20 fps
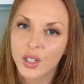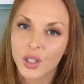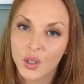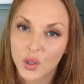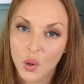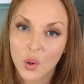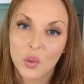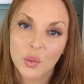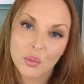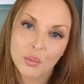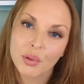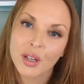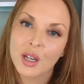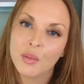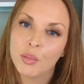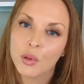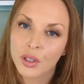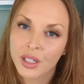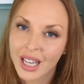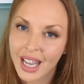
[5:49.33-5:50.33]
you know,
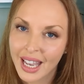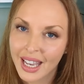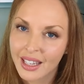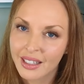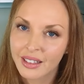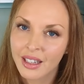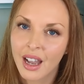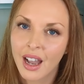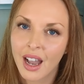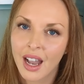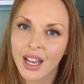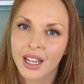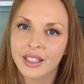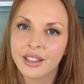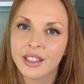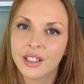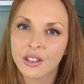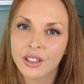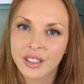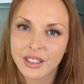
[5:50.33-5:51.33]
people can
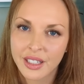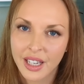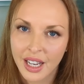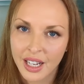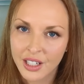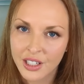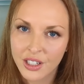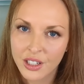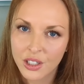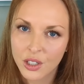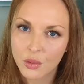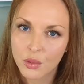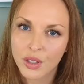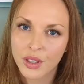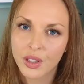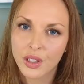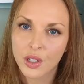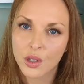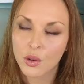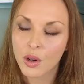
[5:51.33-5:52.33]
hide their intentions
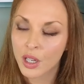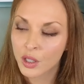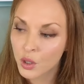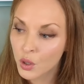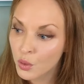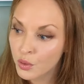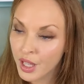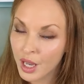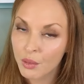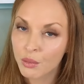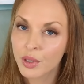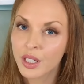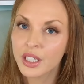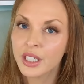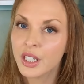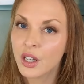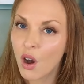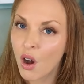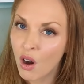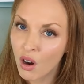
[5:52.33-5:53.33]
with you and who they
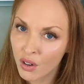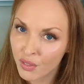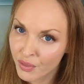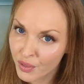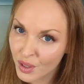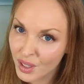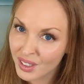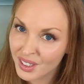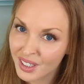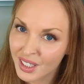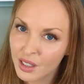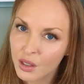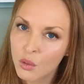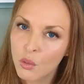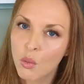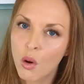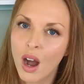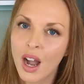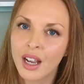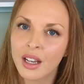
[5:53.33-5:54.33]
really are for a
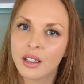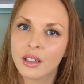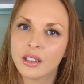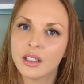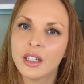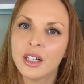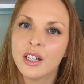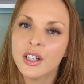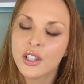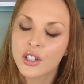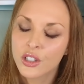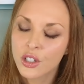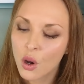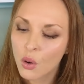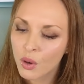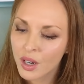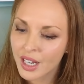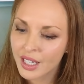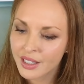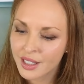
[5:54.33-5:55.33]
little while.
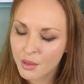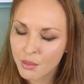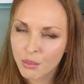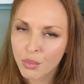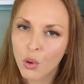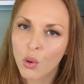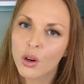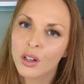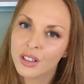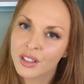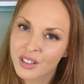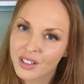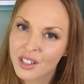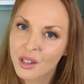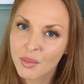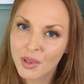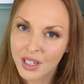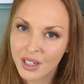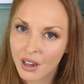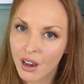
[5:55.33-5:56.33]
So it's important
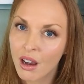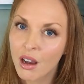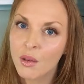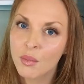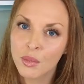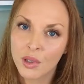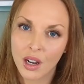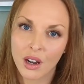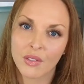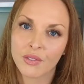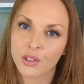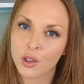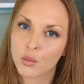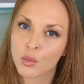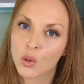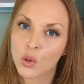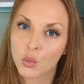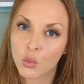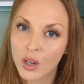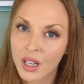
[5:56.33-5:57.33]
to become
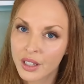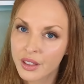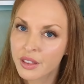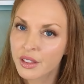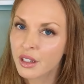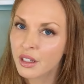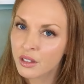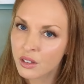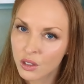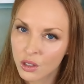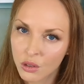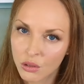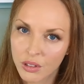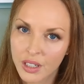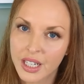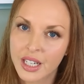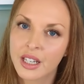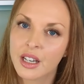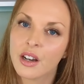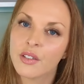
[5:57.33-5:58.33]
comfortable with a
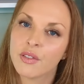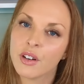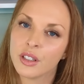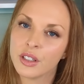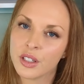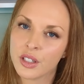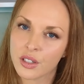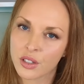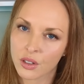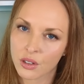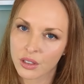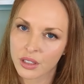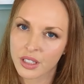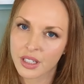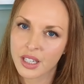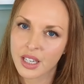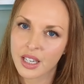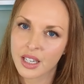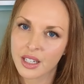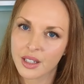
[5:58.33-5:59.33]
degree of
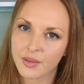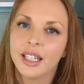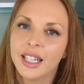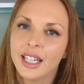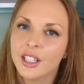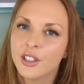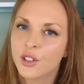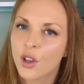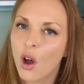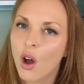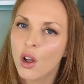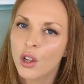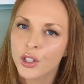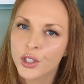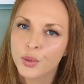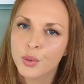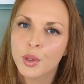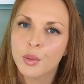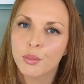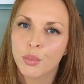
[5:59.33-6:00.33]
uncertainty. It's
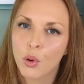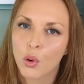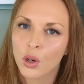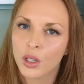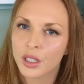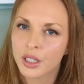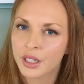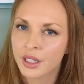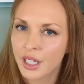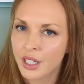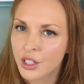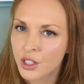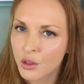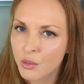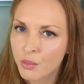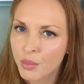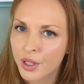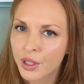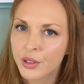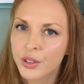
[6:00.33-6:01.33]
also important that
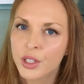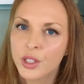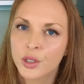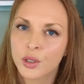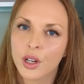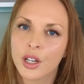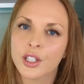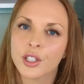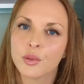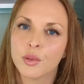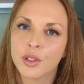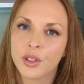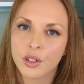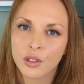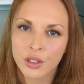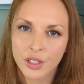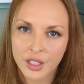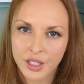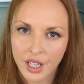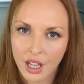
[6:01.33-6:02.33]
you build the trust with
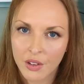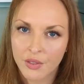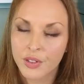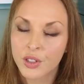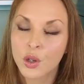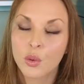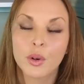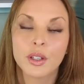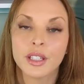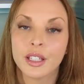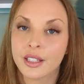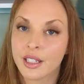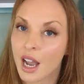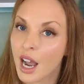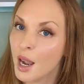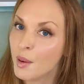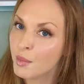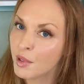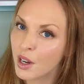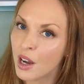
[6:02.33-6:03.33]
yourself. So when the
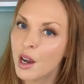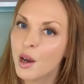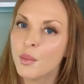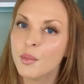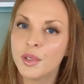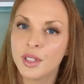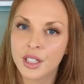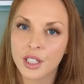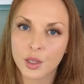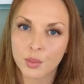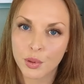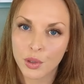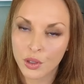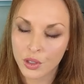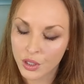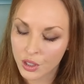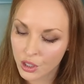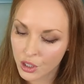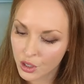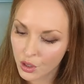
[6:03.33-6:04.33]
time comes, this
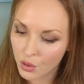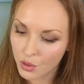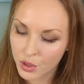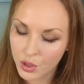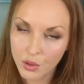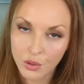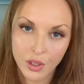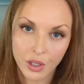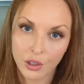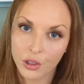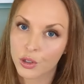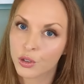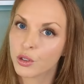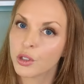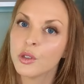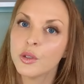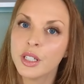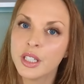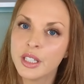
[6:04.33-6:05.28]
person shows you their true